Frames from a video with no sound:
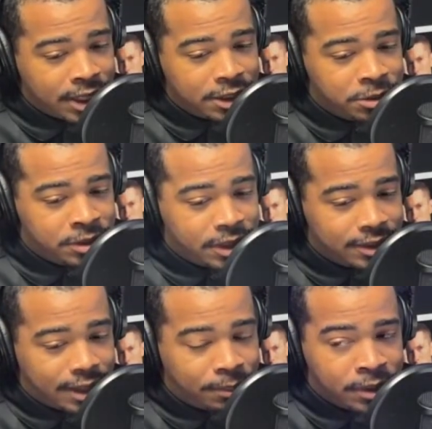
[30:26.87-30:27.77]
I'm glad you
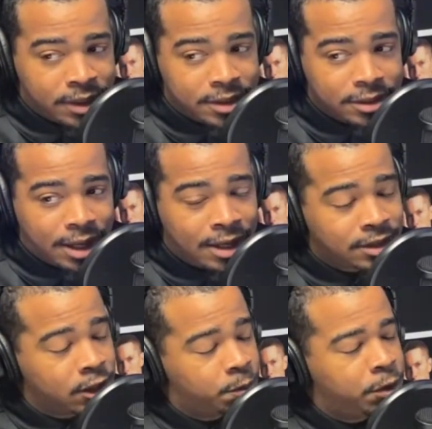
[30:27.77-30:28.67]
said that, because
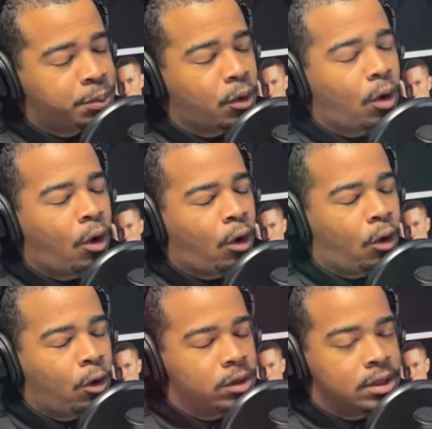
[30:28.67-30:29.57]
I tell people
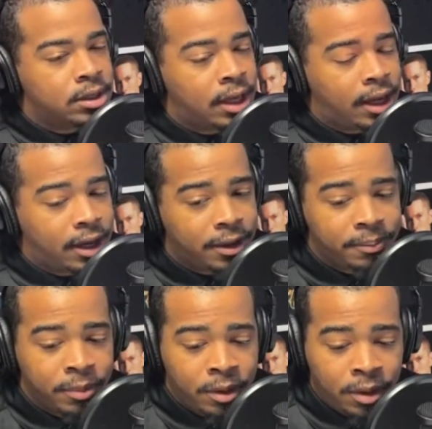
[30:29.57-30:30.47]
all the
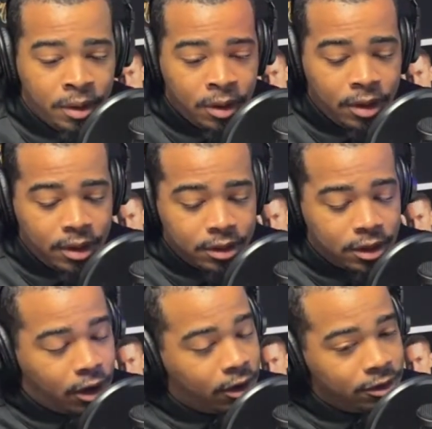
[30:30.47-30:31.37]
time,
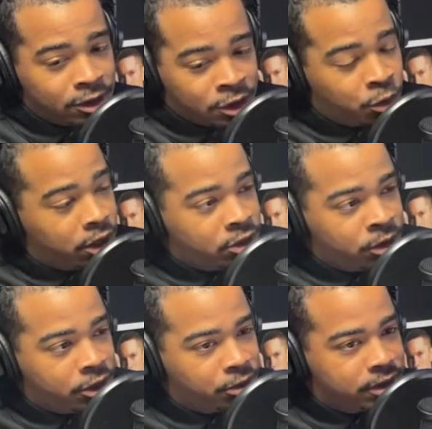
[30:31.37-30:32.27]
the
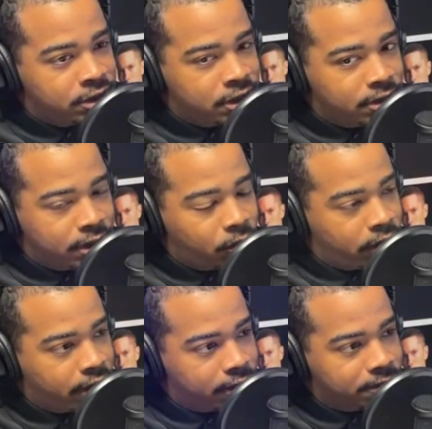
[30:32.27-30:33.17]
2023 team that
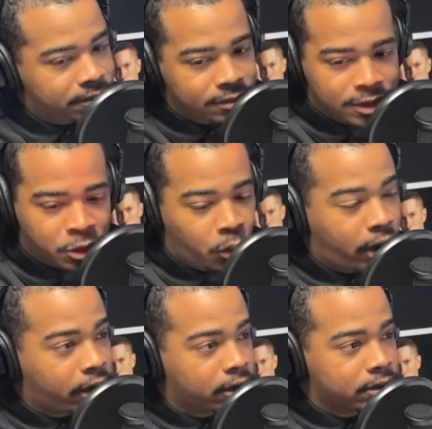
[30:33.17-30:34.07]
we had, the
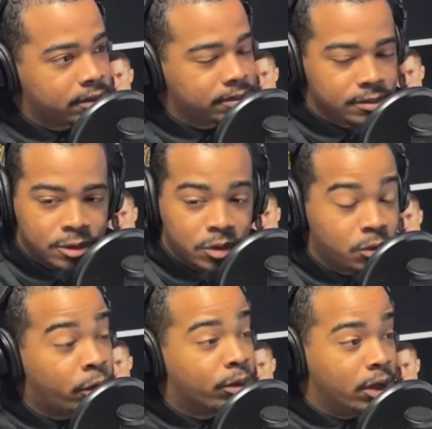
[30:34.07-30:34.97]
Wire,
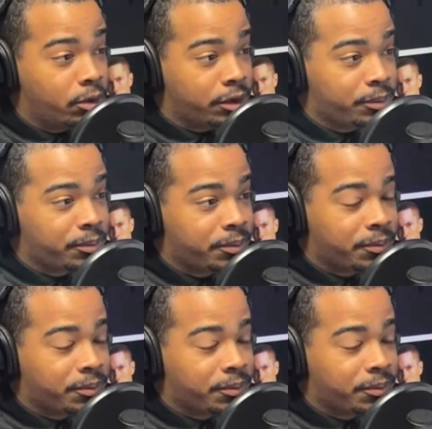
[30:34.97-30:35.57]
we were loaded.